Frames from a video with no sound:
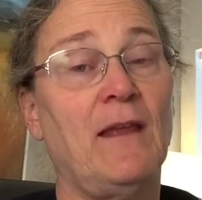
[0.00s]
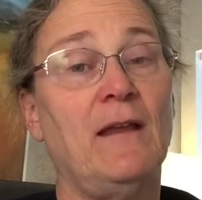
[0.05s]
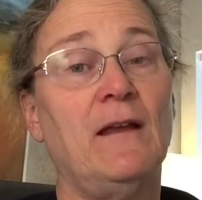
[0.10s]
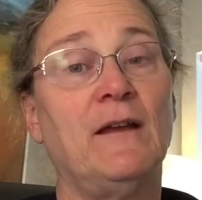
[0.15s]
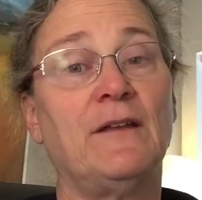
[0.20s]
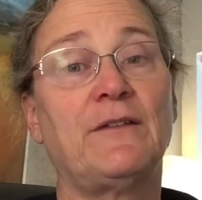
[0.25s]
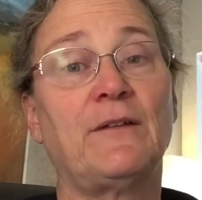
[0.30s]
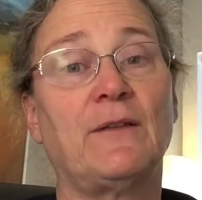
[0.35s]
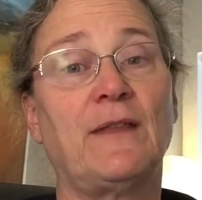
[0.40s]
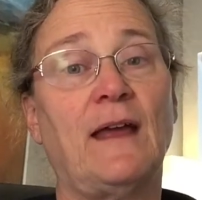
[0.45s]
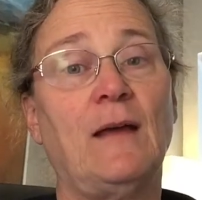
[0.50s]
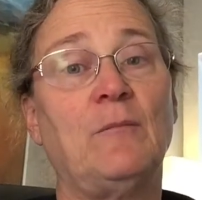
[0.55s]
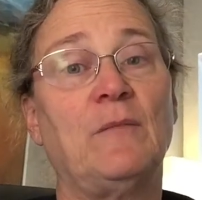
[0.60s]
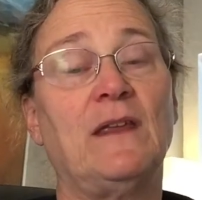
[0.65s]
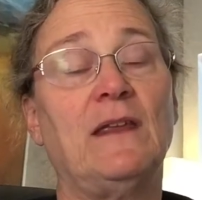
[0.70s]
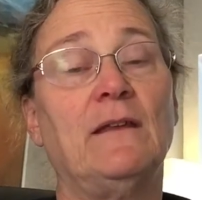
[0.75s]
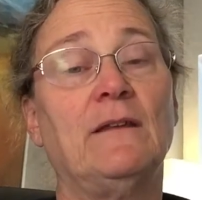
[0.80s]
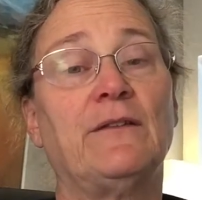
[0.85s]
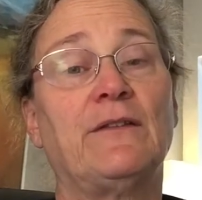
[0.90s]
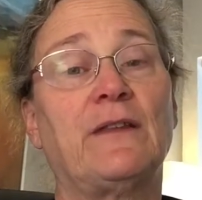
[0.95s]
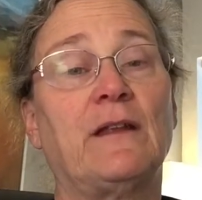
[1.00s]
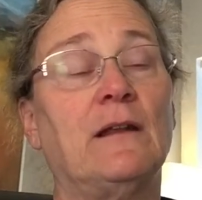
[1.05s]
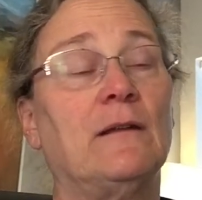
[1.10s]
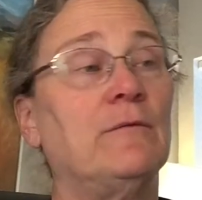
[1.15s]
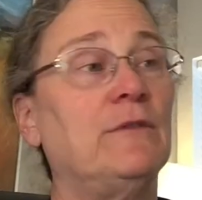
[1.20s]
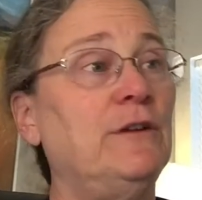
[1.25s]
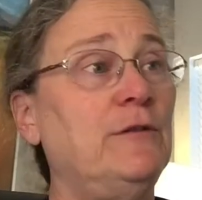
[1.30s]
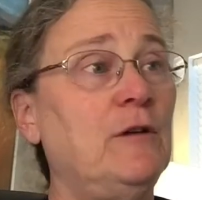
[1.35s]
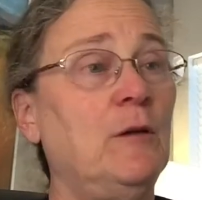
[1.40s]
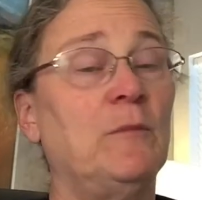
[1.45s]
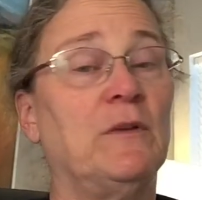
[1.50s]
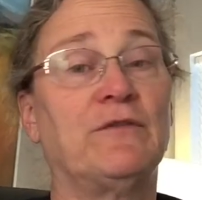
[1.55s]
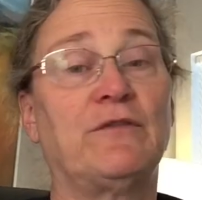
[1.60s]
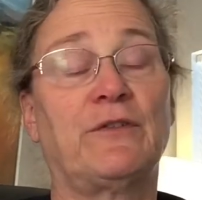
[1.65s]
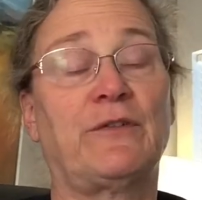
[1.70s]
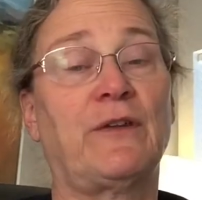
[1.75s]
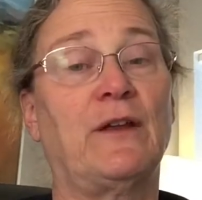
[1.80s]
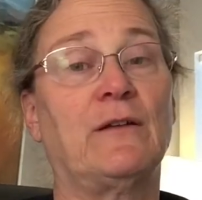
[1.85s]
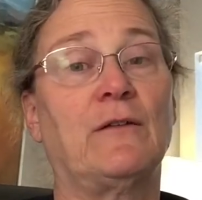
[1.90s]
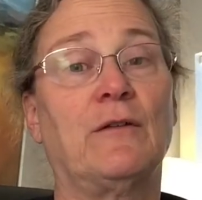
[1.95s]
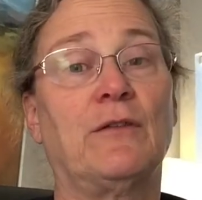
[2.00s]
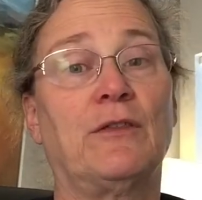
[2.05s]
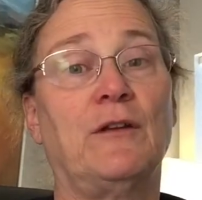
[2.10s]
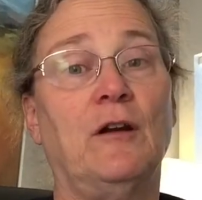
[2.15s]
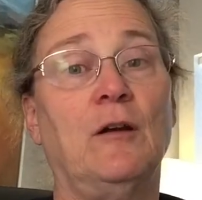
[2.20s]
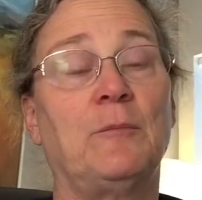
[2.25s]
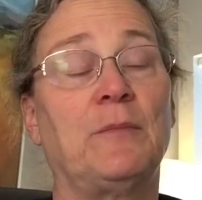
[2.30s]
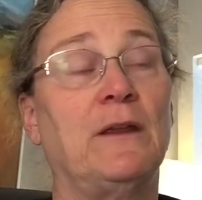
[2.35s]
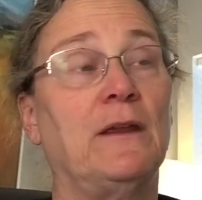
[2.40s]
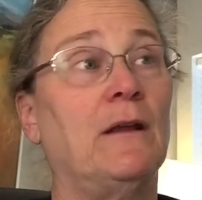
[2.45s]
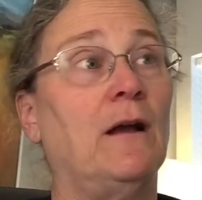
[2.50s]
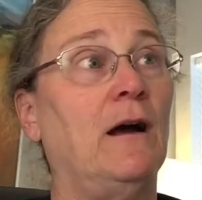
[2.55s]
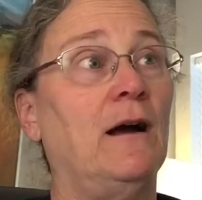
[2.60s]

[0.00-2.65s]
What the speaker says: So that means that when you come in for psychotherapy,